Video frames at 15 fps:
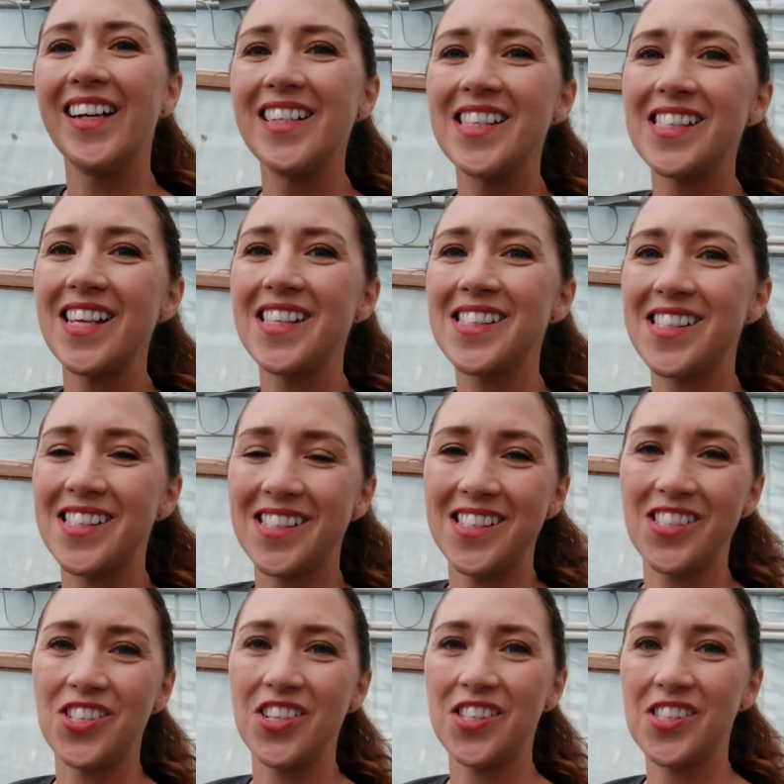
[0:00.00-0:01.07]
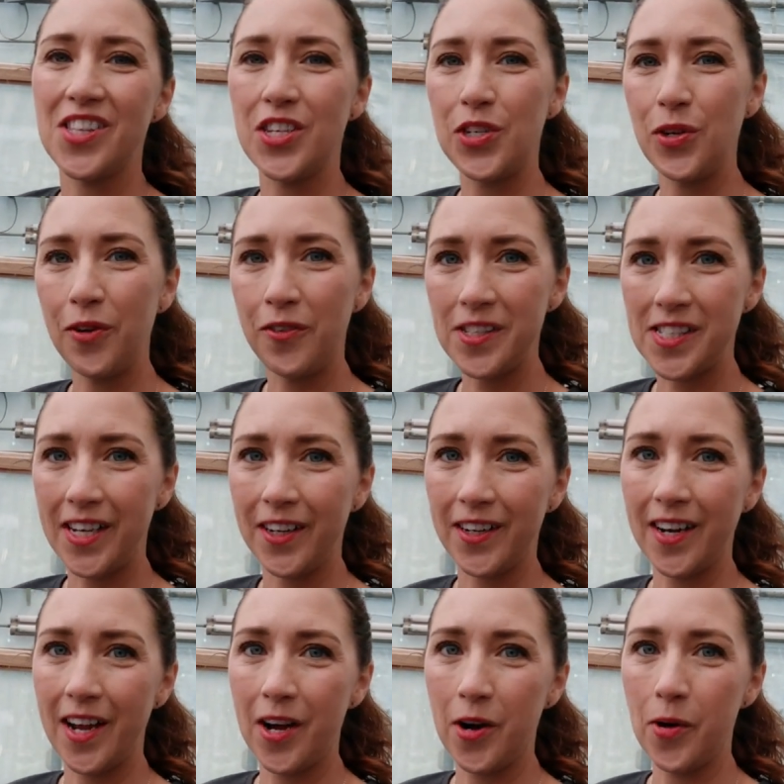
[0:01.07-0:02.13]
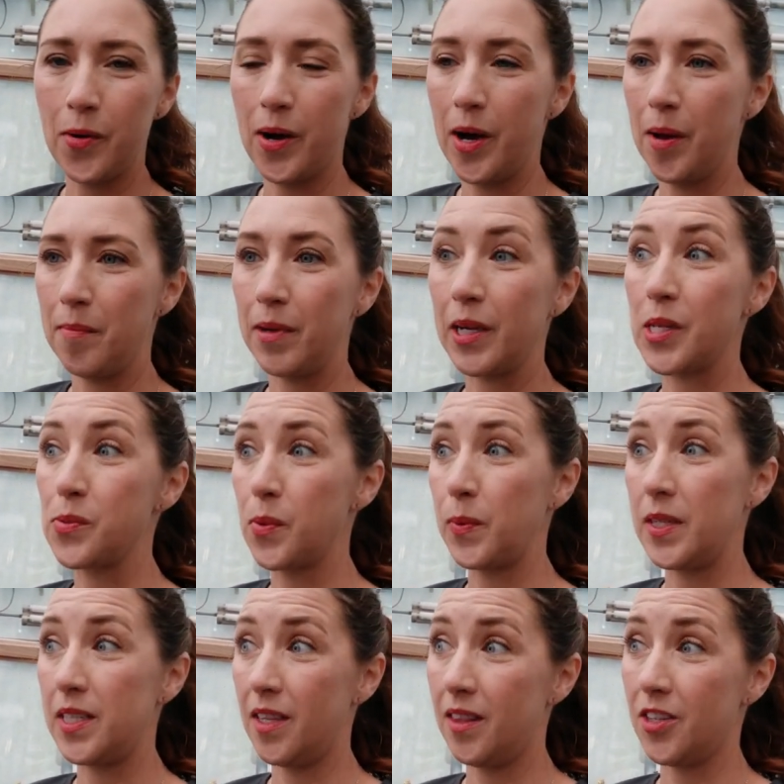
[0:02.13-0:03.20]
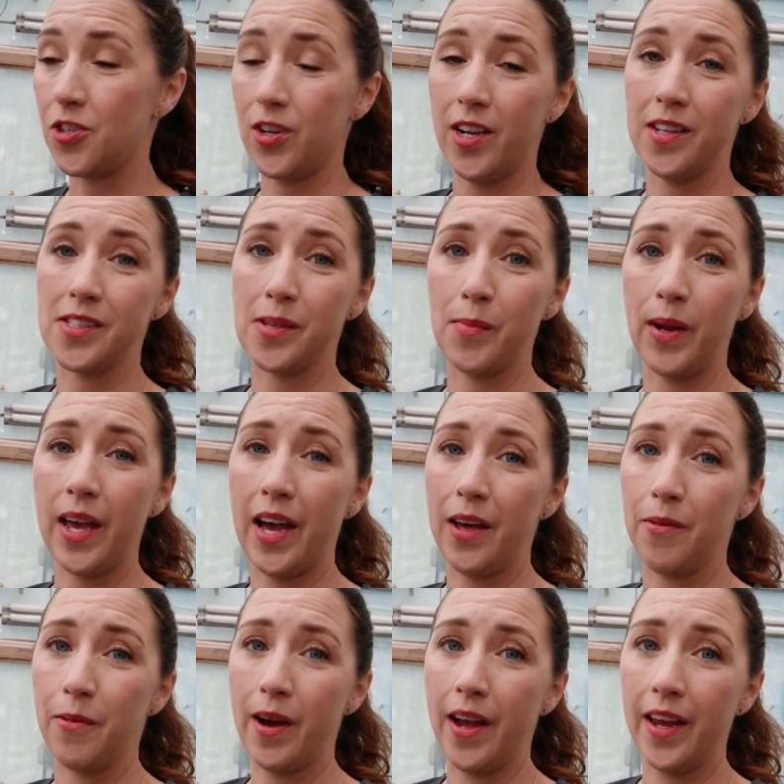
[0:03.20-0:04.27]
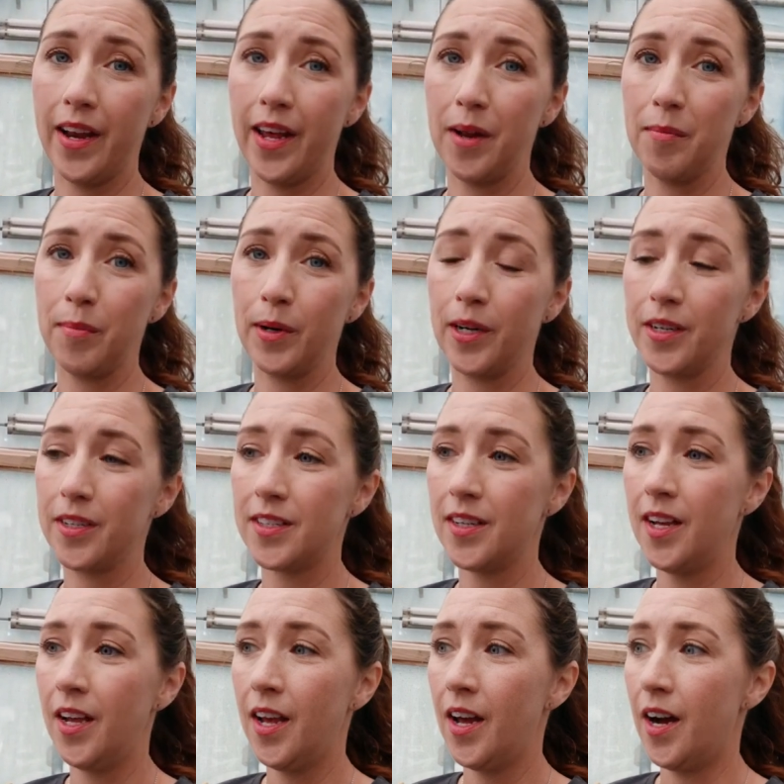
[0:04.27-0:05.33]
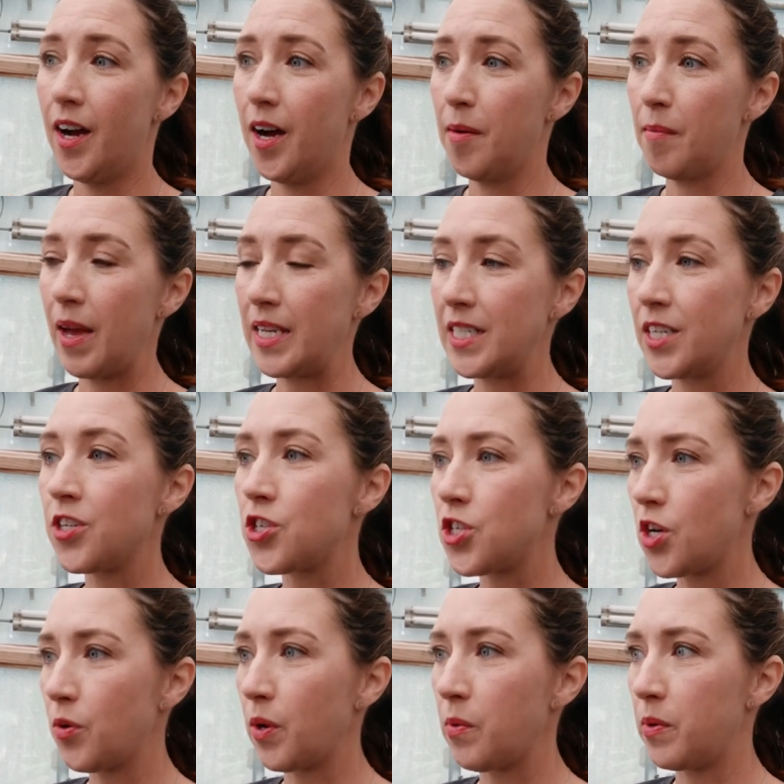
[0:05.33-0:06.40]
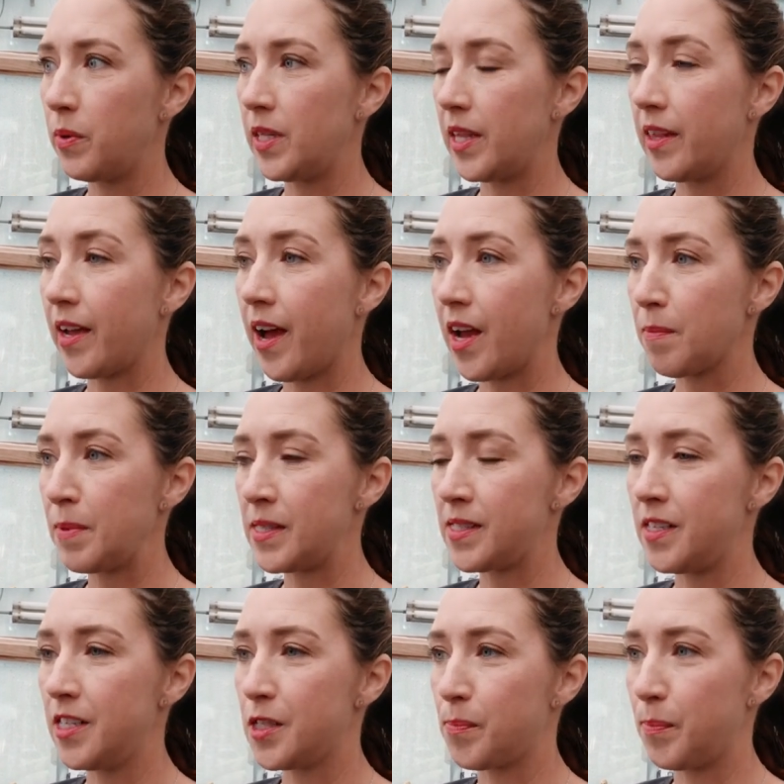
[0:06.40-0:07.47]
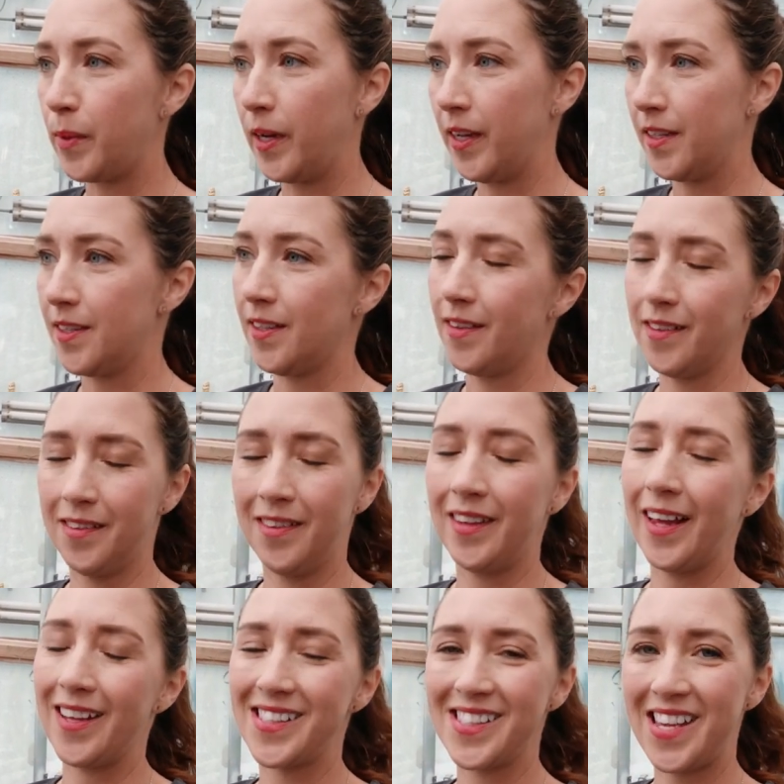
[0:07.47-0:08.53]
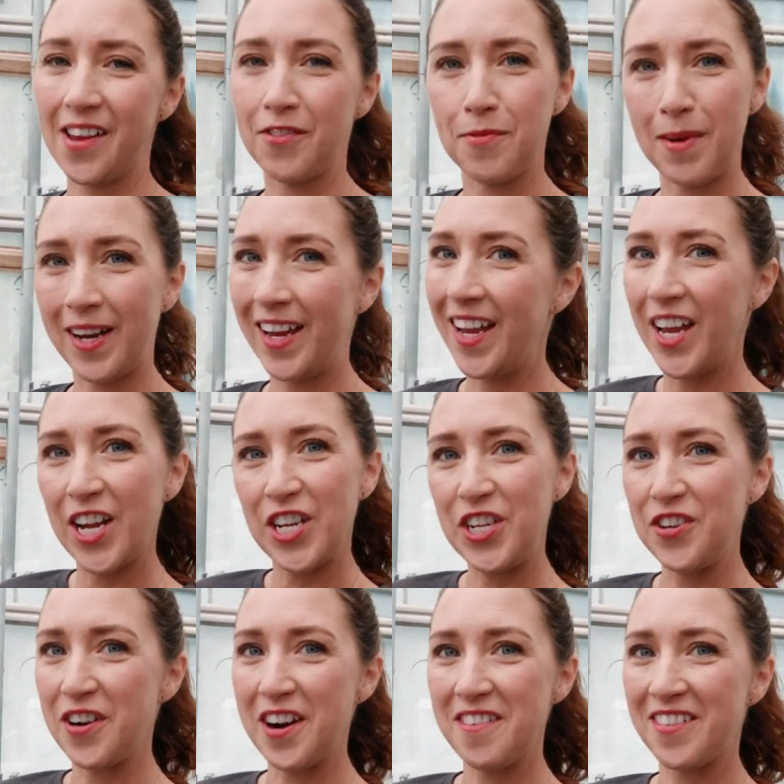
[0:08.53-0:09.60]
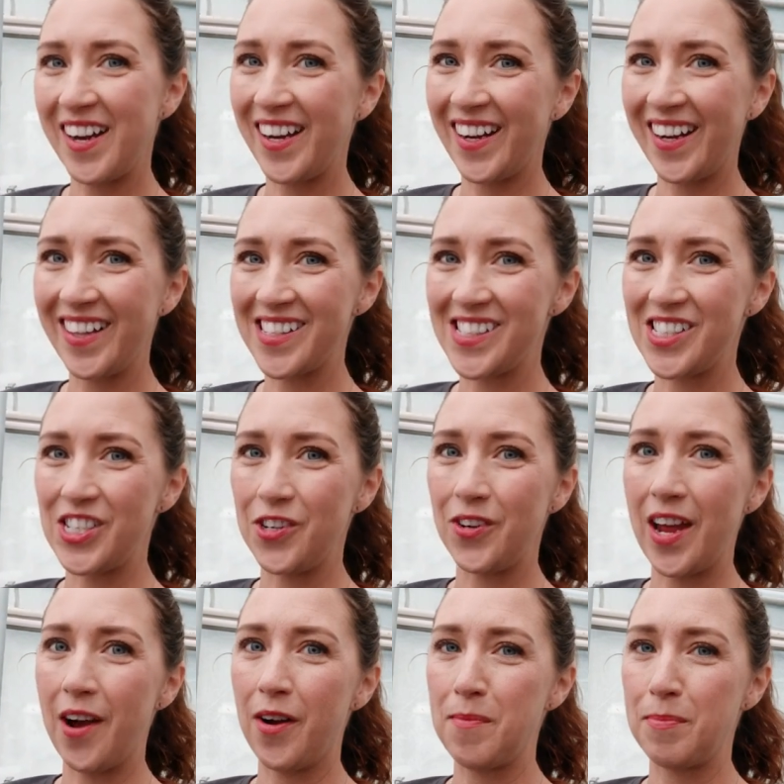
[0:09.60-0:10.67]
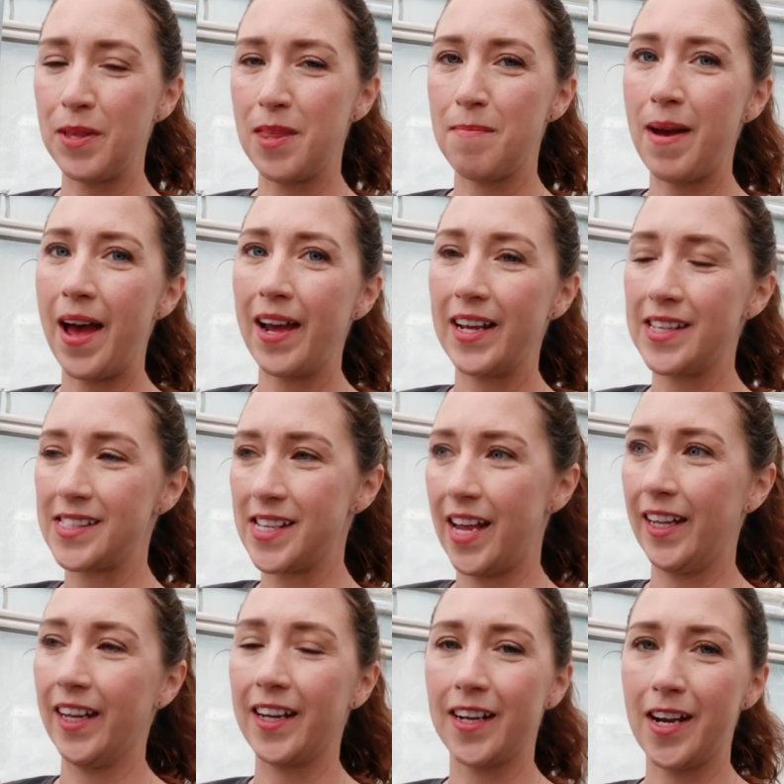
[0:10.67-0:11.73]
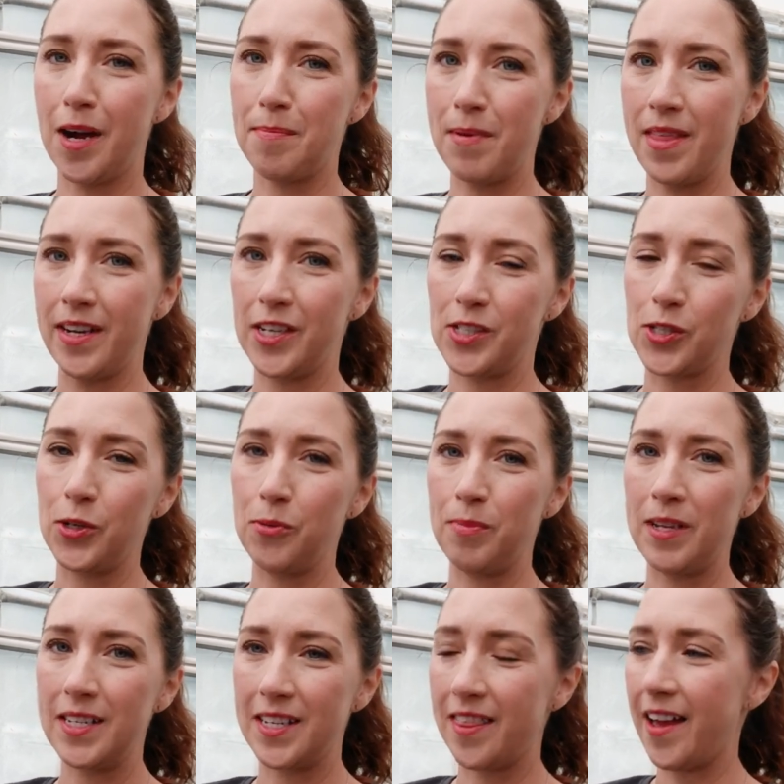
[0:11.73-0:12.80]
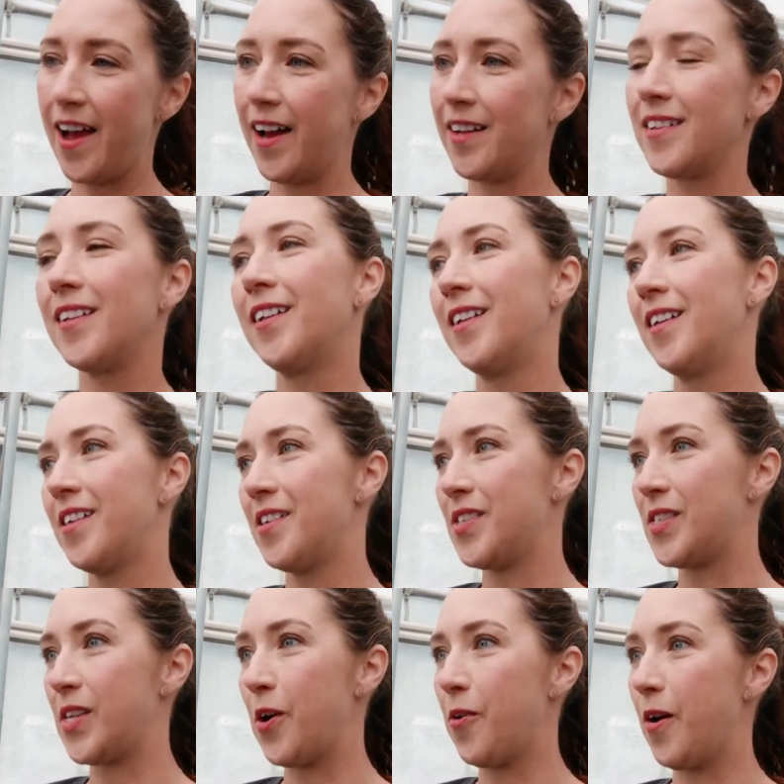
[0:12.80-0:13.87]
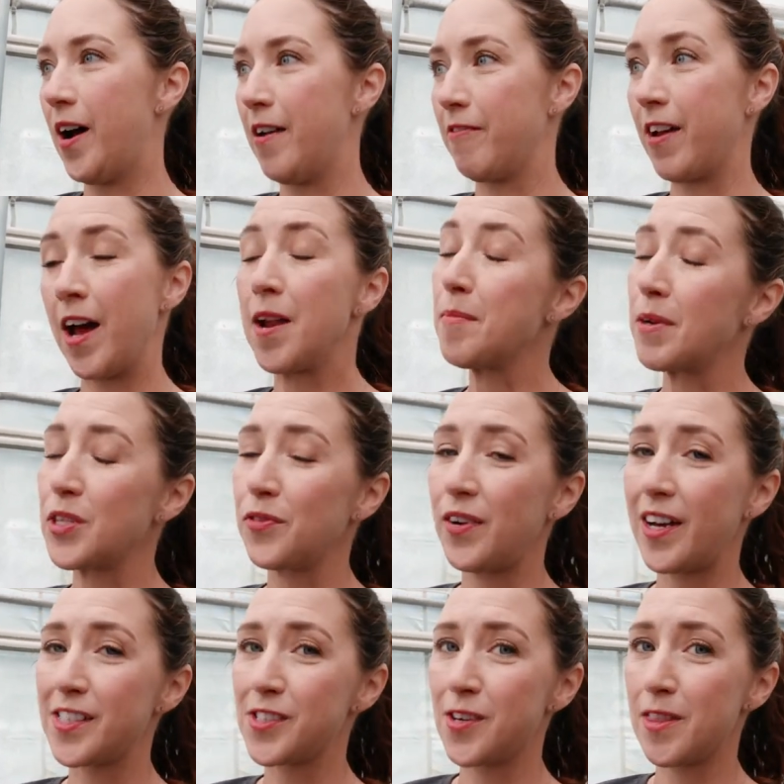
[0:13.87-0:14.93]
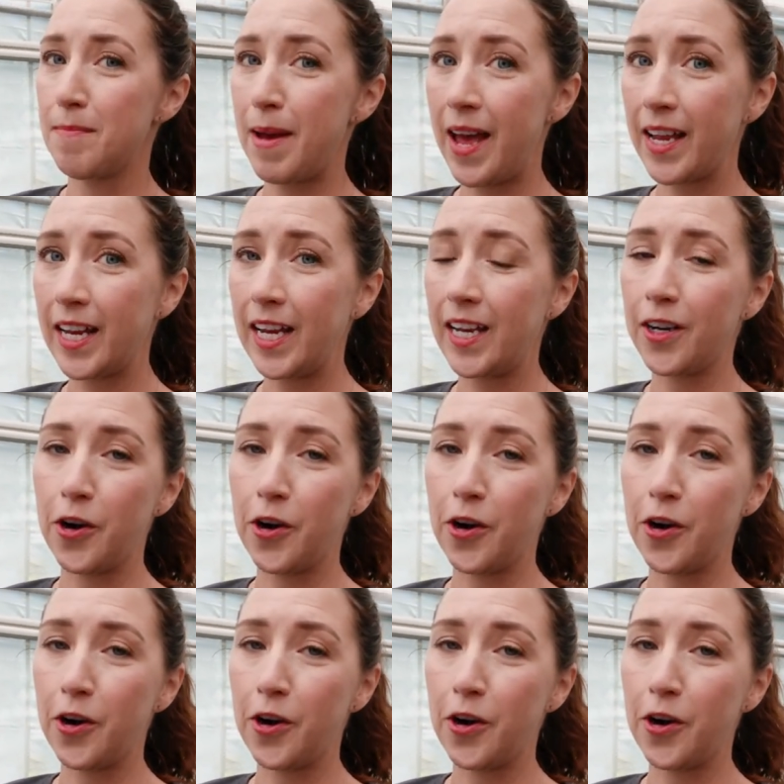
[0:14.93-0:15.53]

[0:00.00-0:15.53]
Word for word: And since this is just the two of us here now, um, because when we did the trans and we had Ryan and Bert, um, I didn't show it when we did the cockpit seats, but, and yes, everybody, you are right. I listen to you now. I put the bag inside like a cup and then I scoop into that. So I've gotten much faster at the bagging.